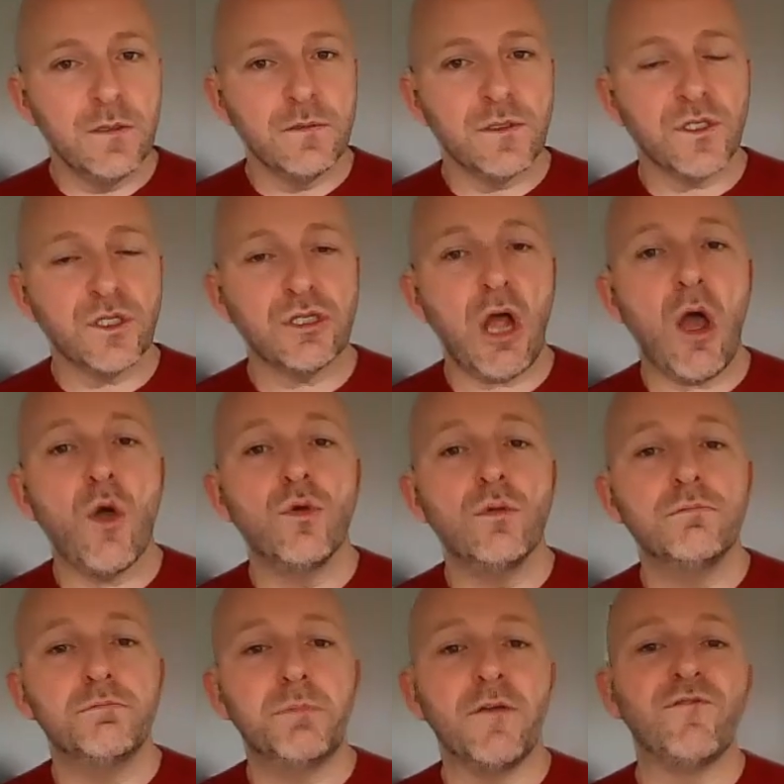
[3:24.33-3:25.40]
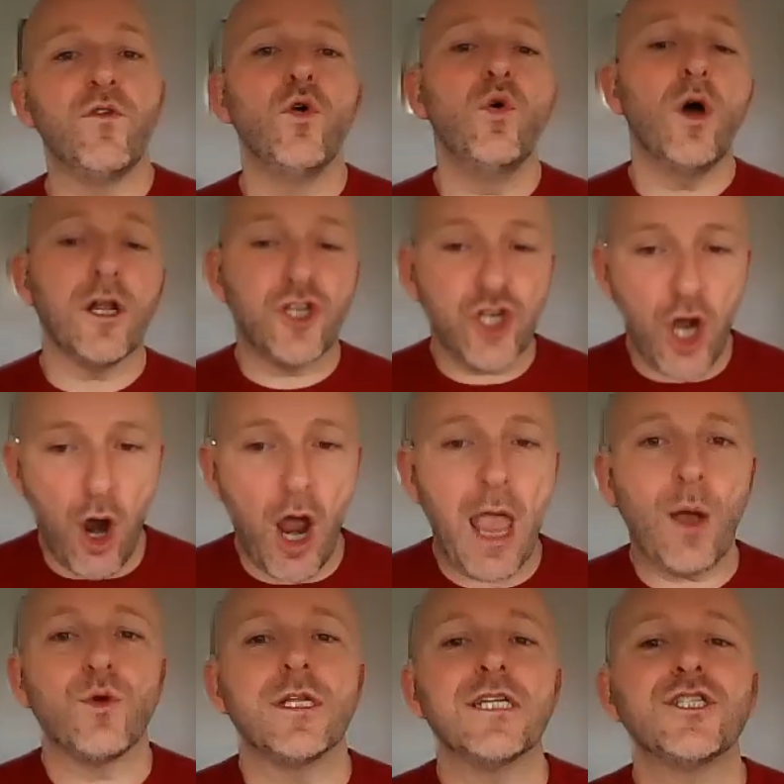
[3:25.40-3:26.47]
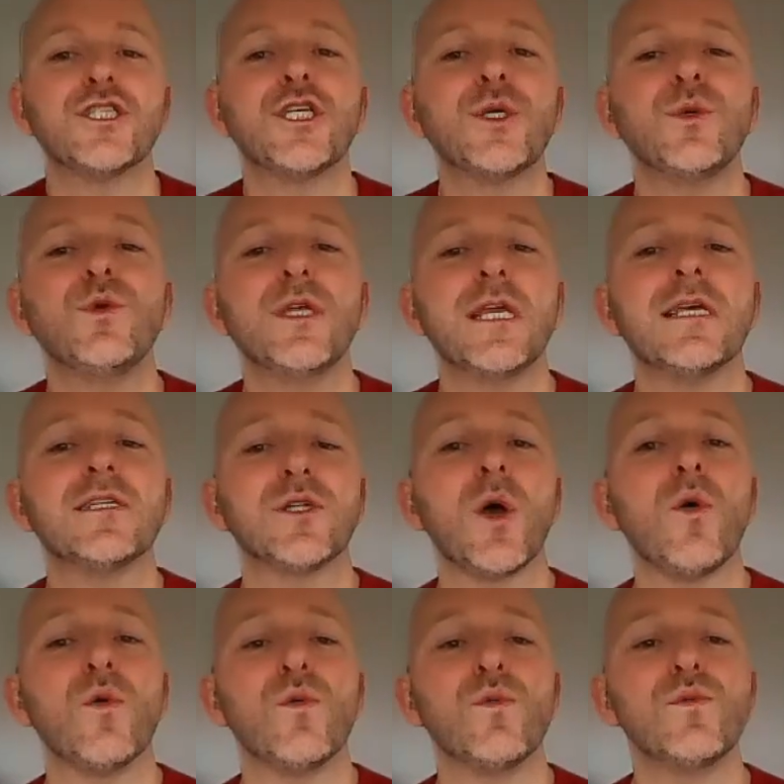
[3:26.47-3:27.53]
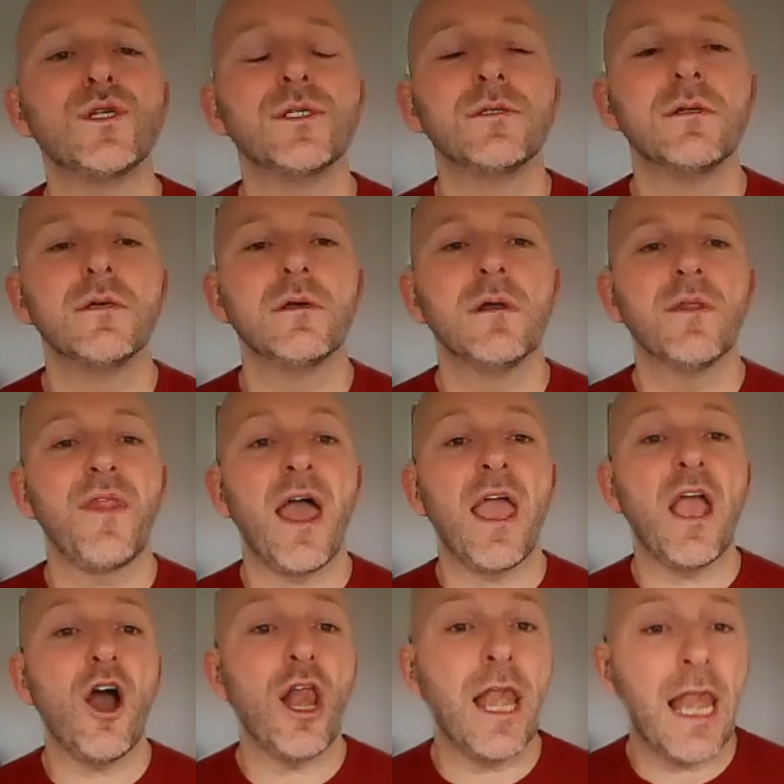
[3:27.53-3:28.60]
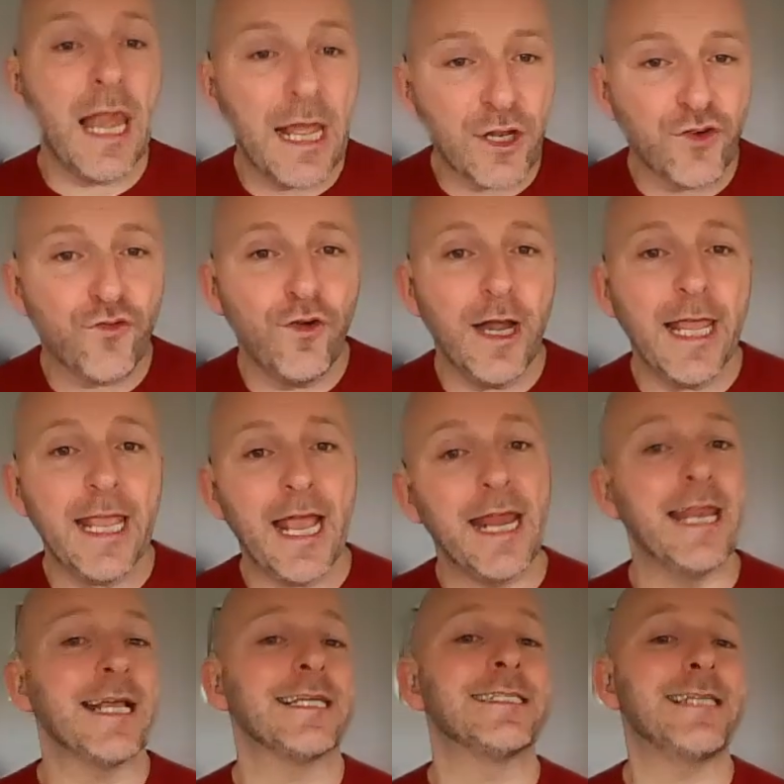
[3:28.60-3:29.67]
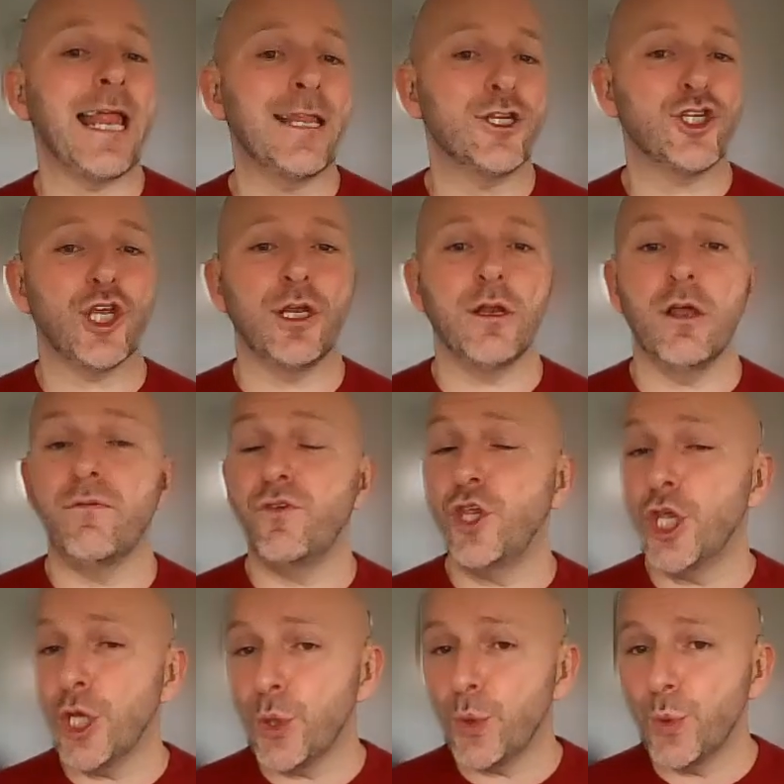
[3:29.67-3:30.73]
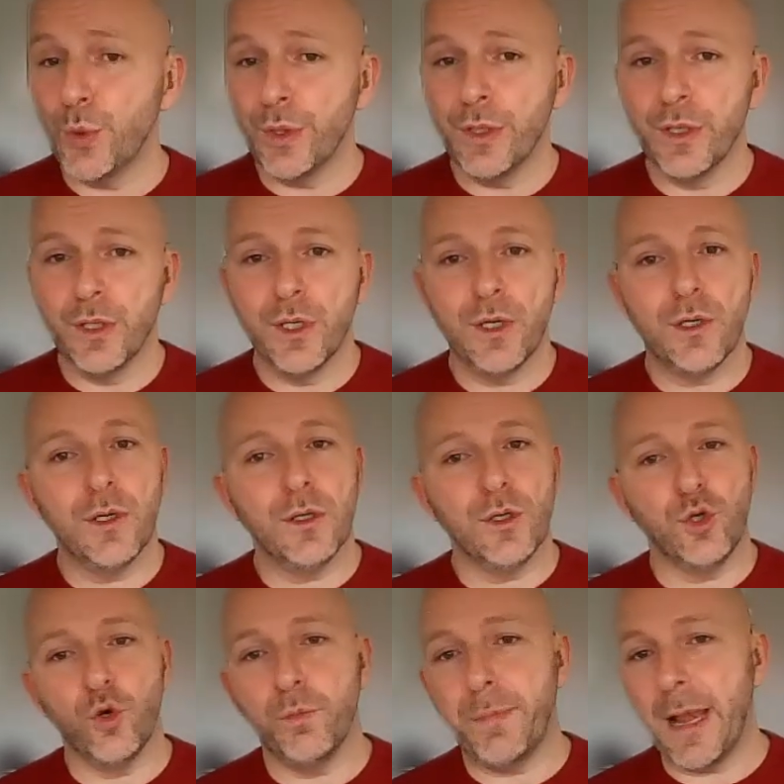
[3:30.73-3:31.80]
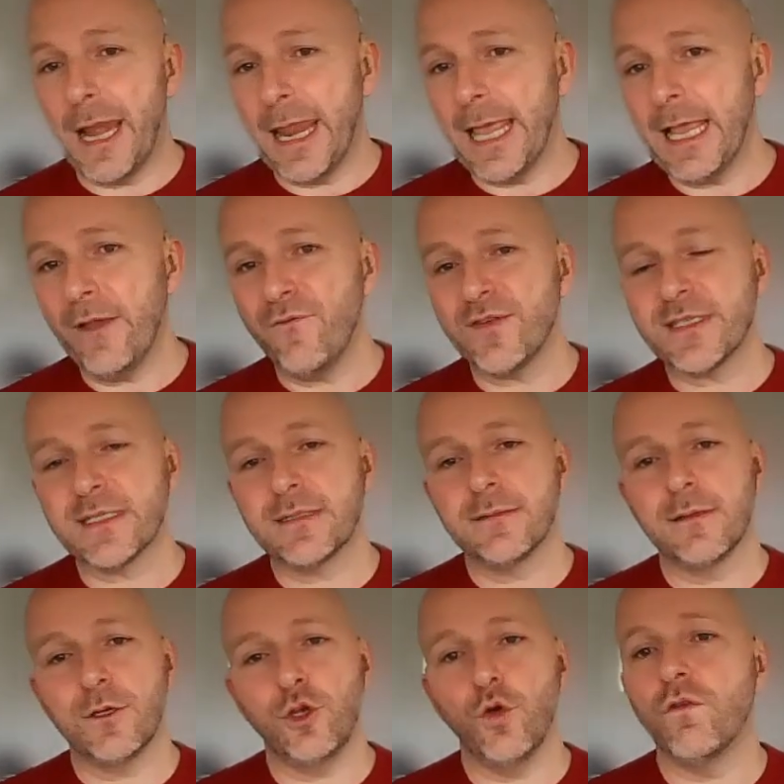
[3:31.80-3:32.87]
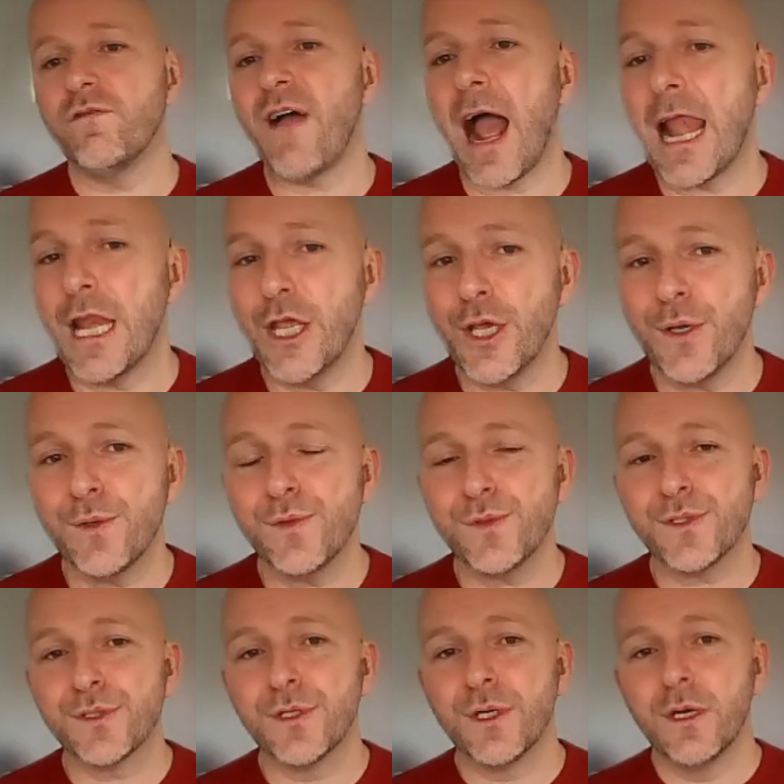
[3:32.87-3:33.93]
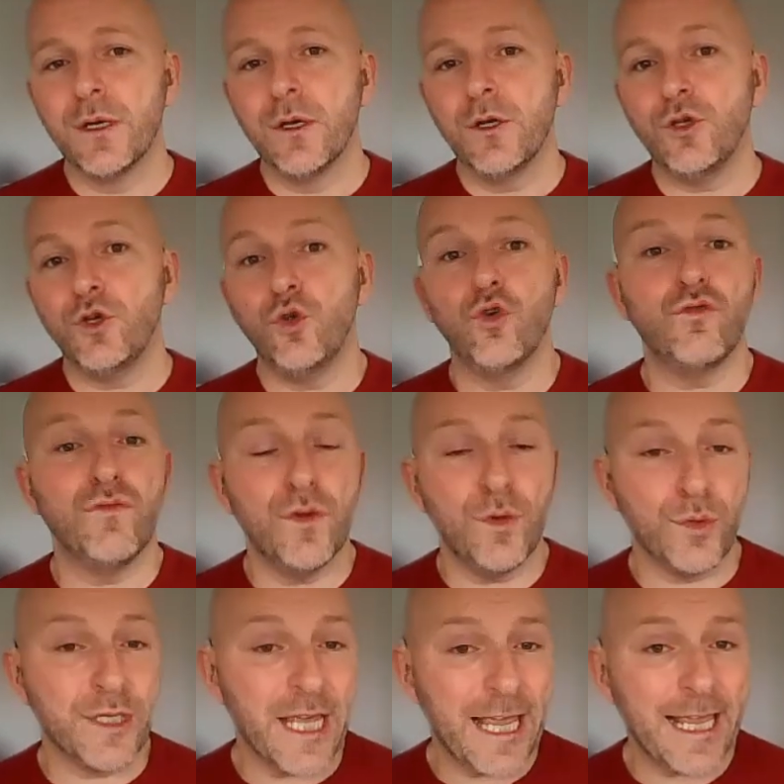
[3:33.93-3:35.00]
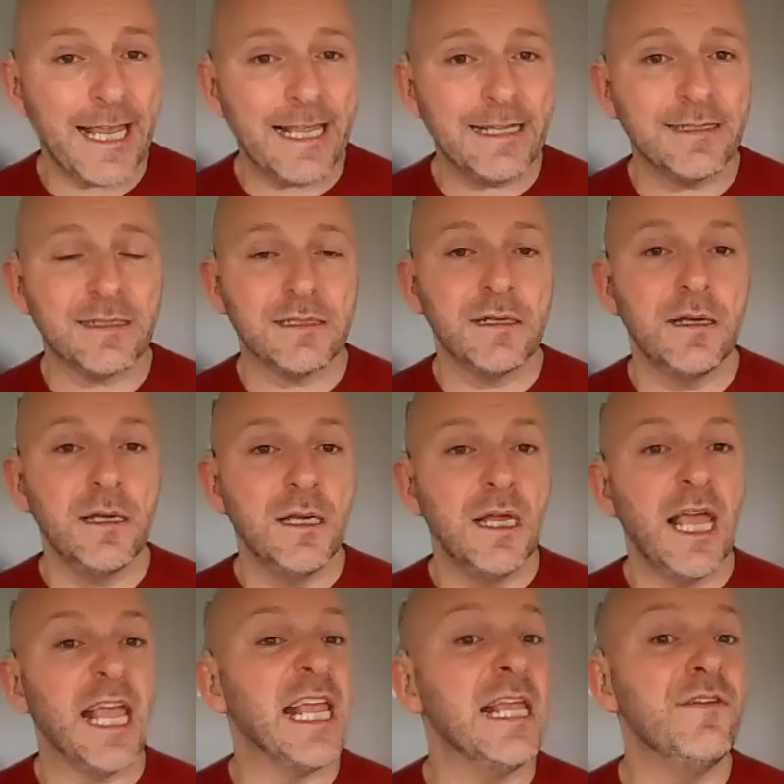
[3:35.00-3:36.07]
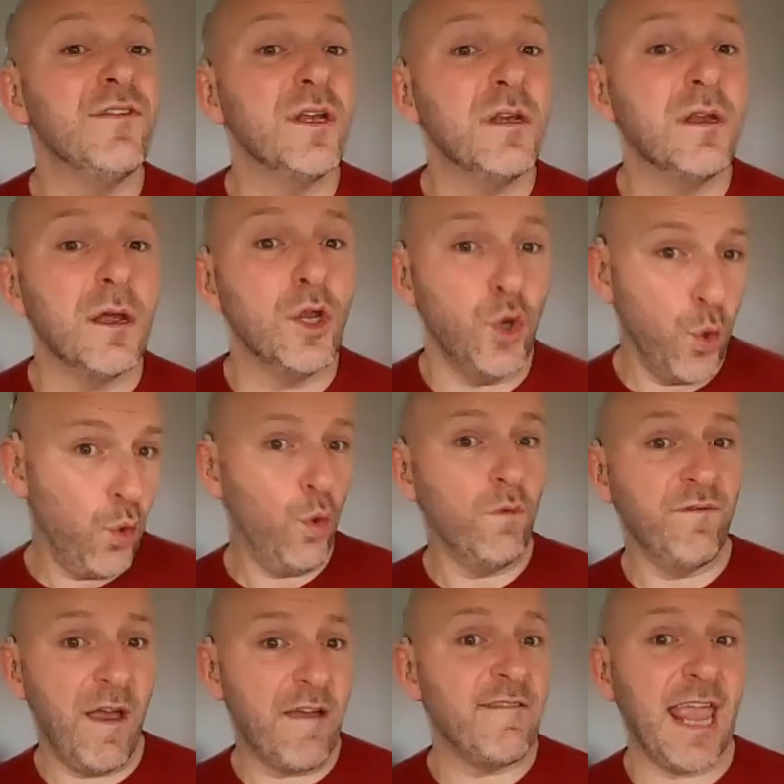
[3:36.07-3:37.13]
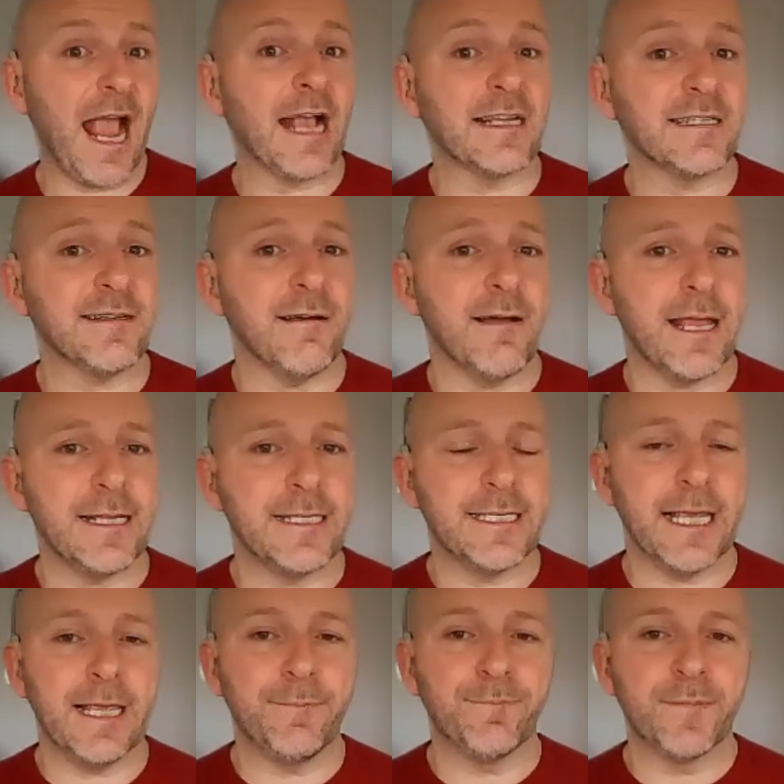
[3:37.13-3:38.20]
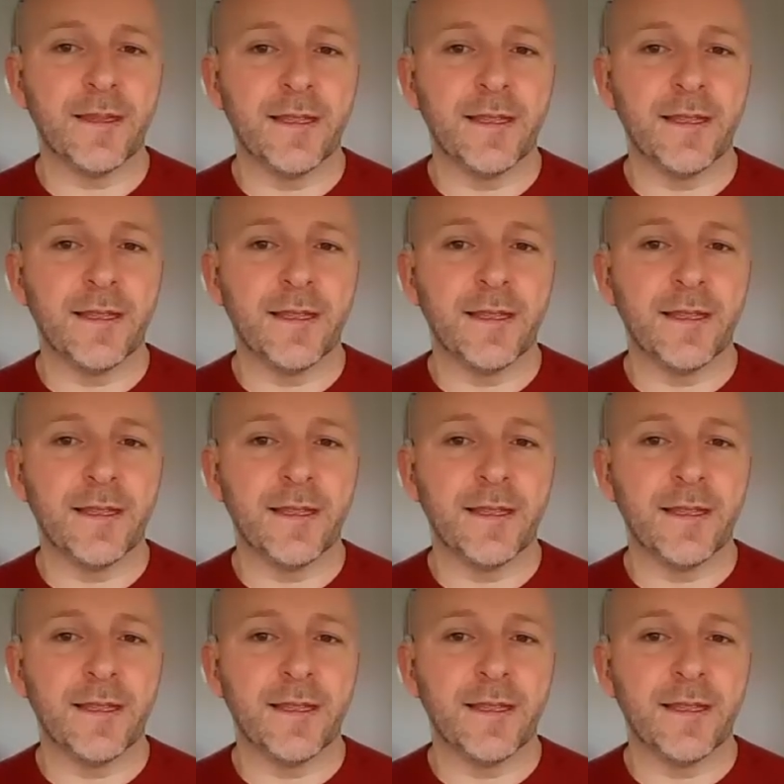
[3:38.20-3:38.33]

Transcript: So before a child is 2 years old, they are literally an extension of you, your beliefs, your values, your routines, even your very anxiety.